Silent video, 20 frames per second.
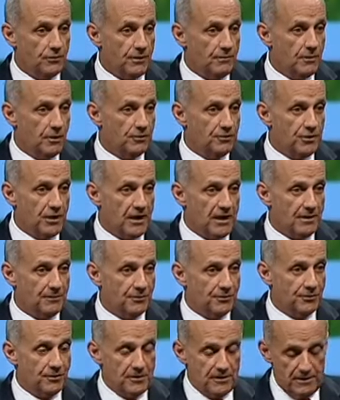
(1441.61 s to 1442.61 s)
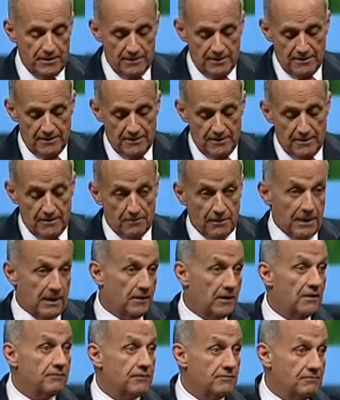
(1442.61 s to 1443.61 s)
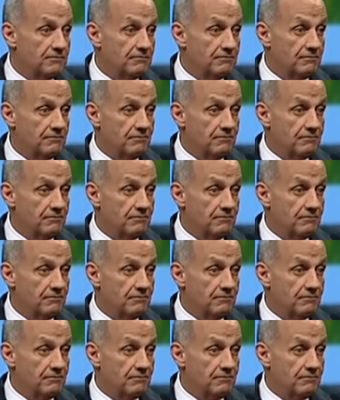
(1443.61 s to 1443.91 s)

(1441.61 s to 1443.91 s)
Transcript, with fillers: doing both jobs. But I love them.